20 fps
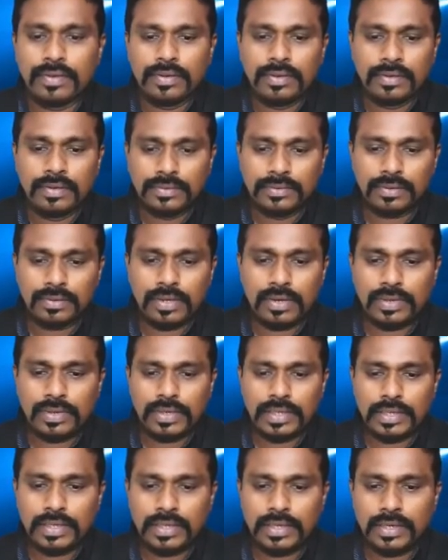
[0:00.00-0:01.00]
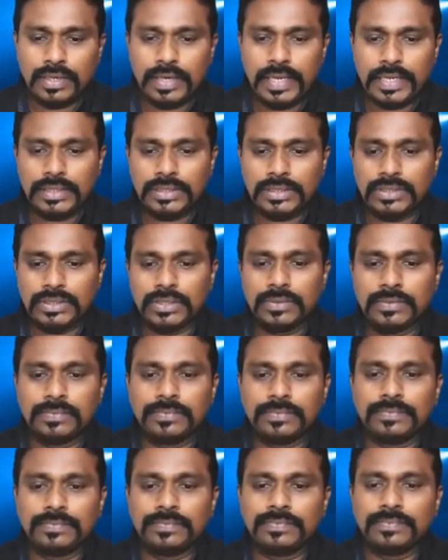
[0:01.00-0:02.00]
So now click next.
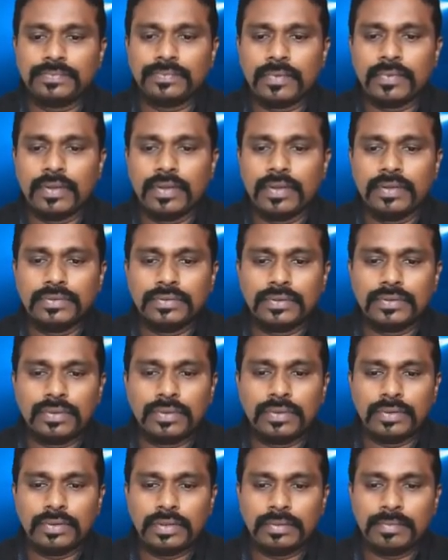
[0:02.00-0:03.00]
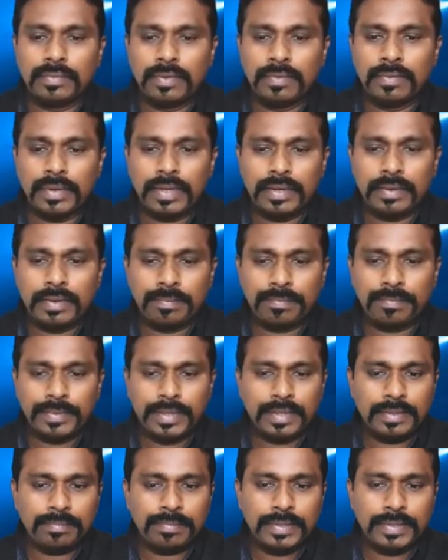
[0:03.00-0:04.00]
So my
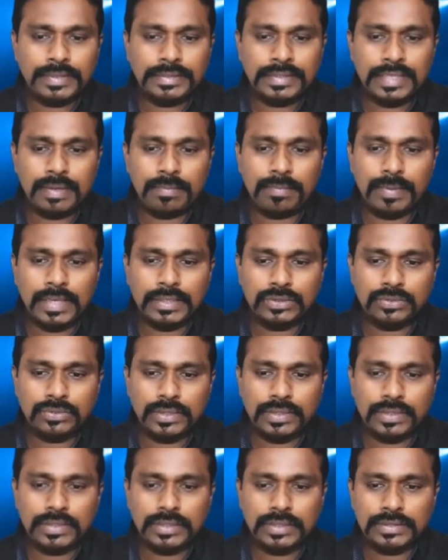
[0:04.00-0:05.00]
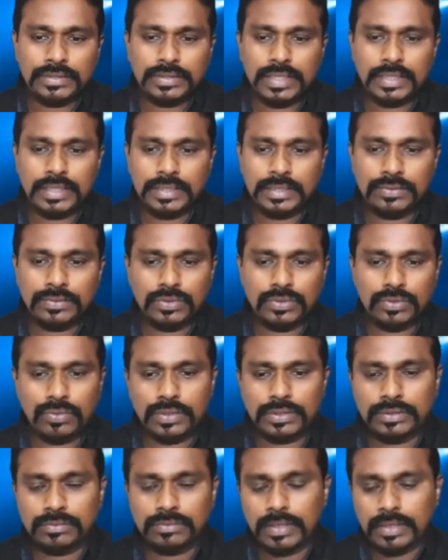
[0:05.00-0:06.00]
PSK password it is asking. So
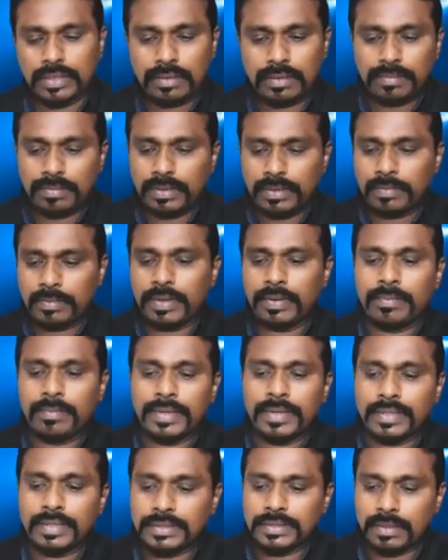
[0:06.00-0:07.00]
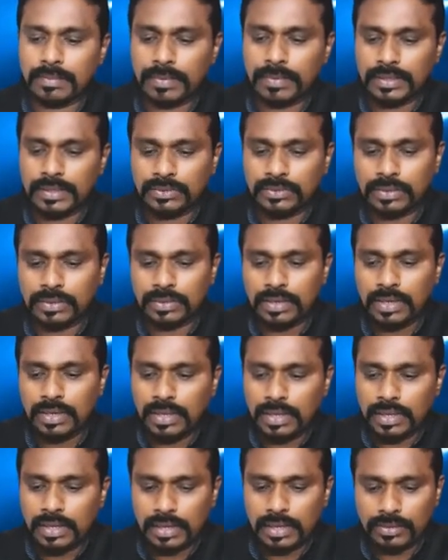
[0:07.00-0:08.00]
what is my PSK password?
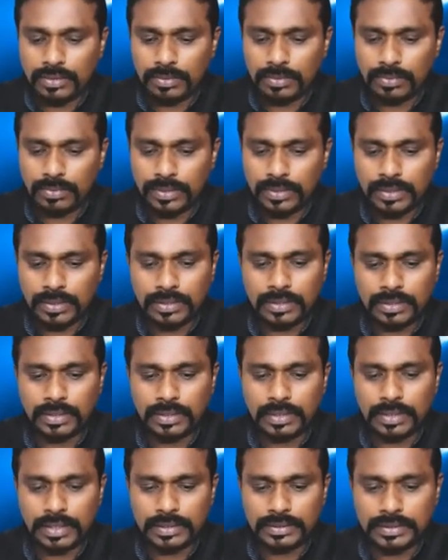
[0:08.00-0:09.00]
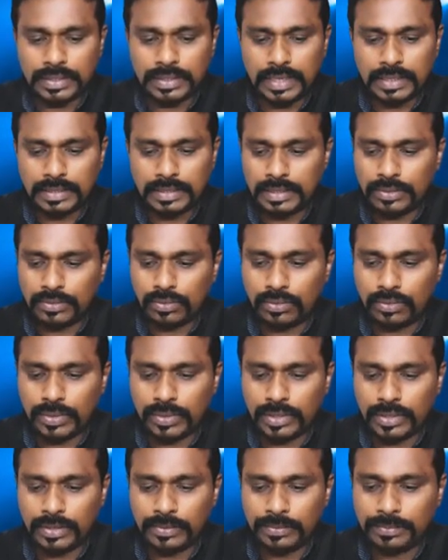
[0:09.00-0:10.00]
I have to put it exactly
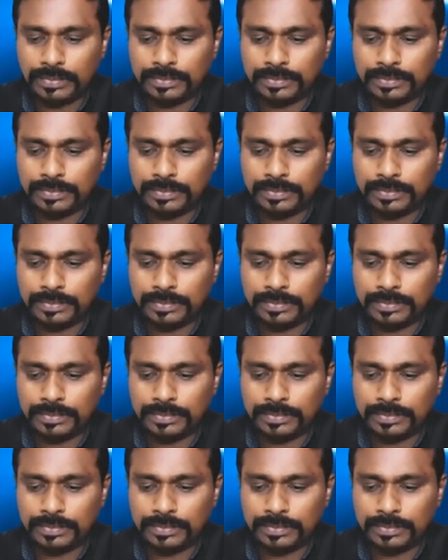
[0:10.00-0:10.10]
over here.